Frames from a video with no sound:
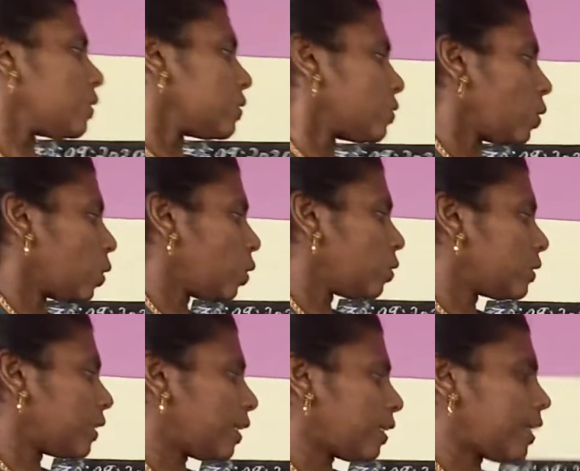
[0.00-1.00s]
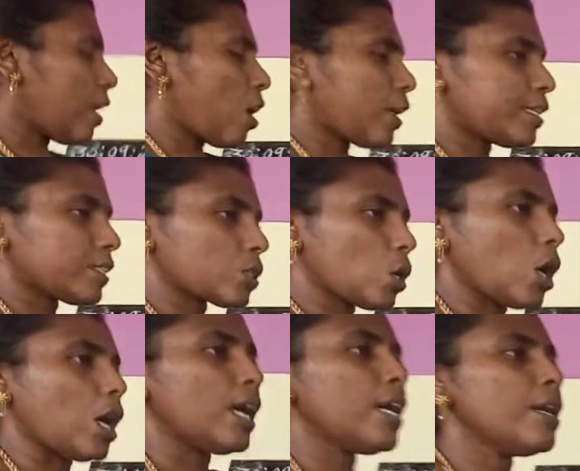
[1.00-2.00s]
So, the law is
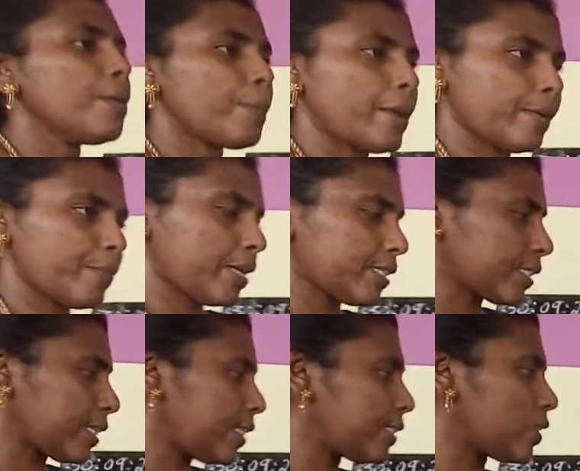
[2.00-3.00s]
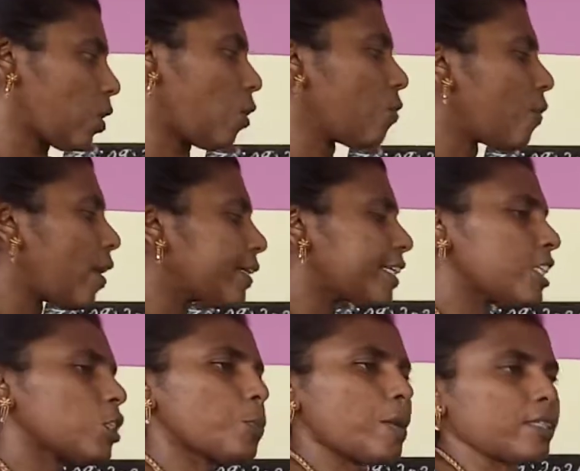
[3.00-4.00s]
called Pascal's law. What
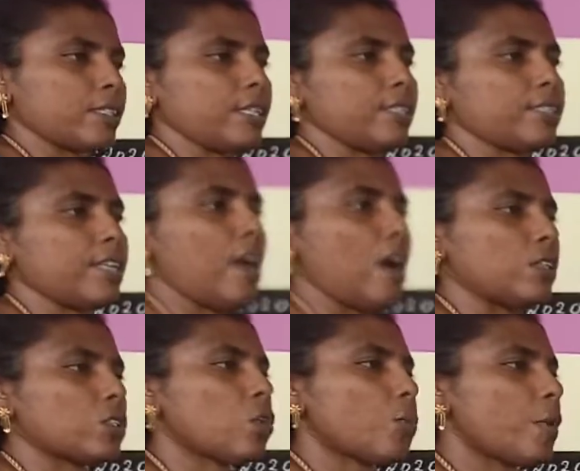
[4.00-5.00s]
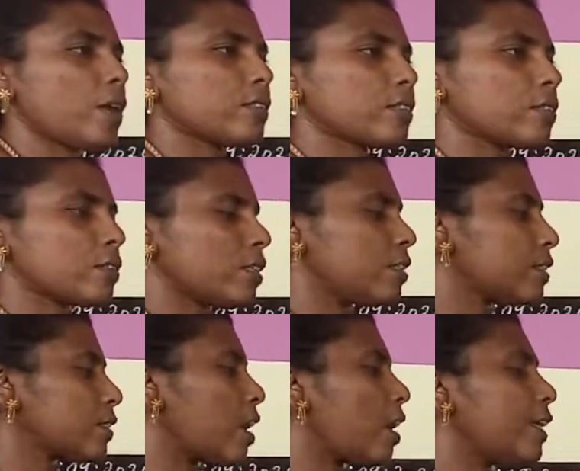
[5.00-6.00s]
is Pascal's law? So,
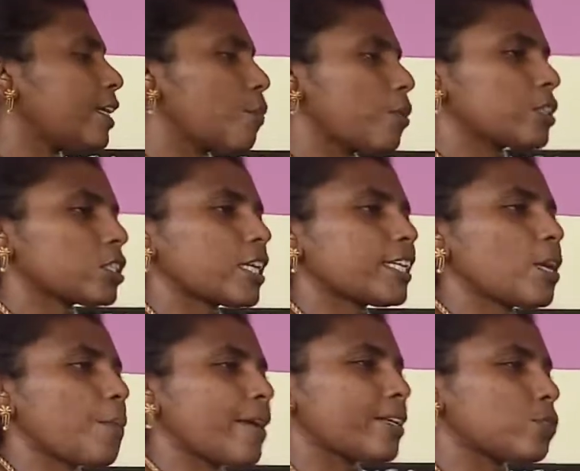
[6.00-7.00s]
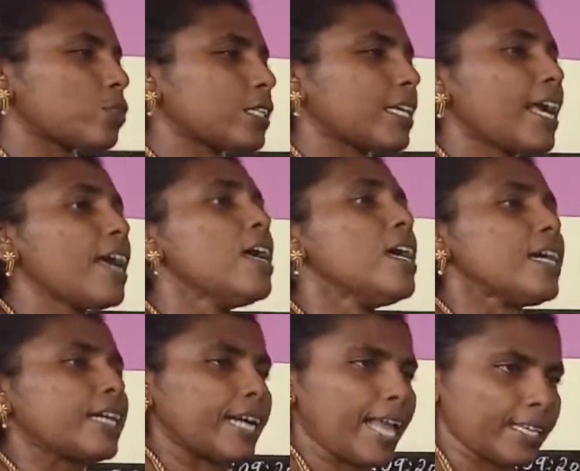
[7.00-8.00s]
Pascal's law demonstrated by using a
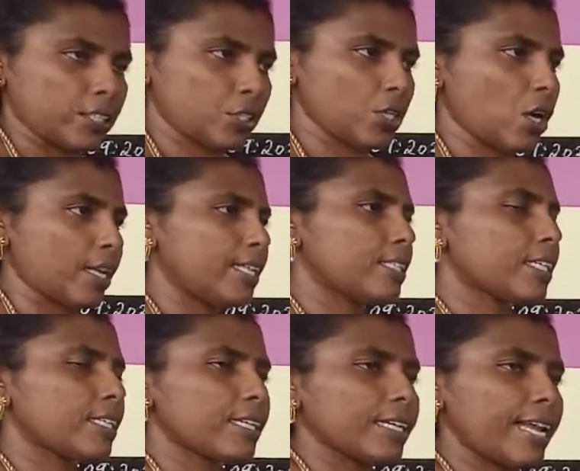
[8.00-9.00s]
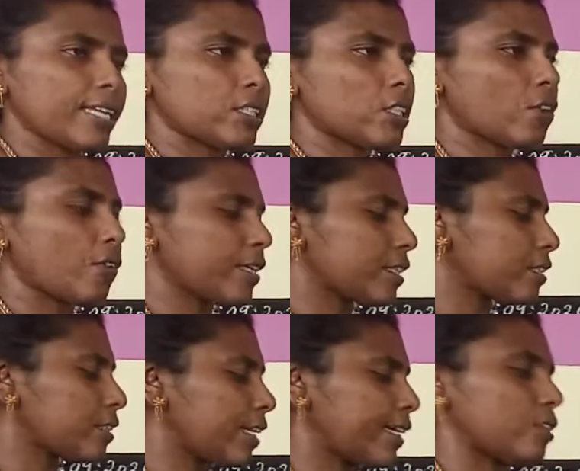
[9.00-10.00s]
glass jar. Inside the glass jar, what
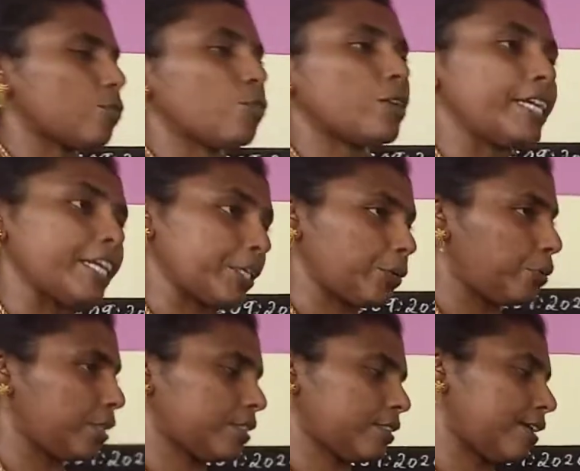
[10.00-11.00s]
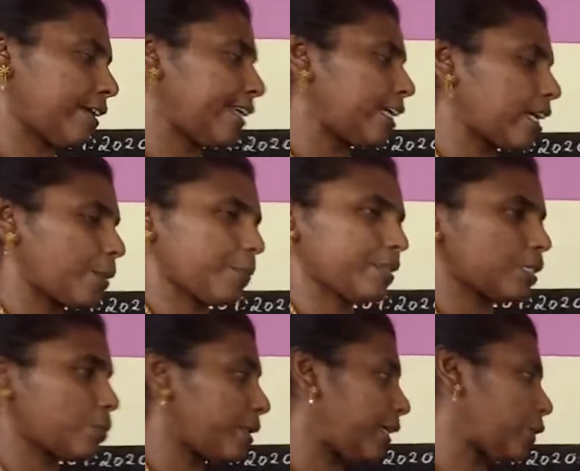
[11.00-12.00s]
is there? Liquid is there.
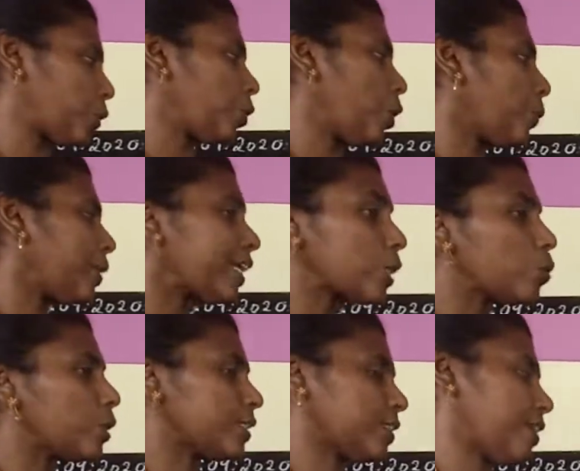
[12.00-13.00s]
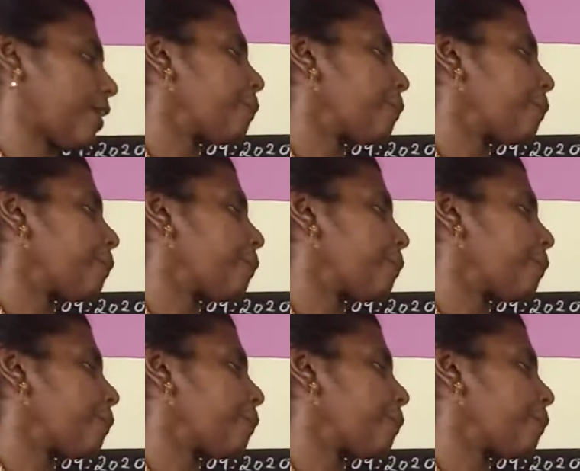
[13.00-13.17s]
Incompressible liquid. No, liquid is there.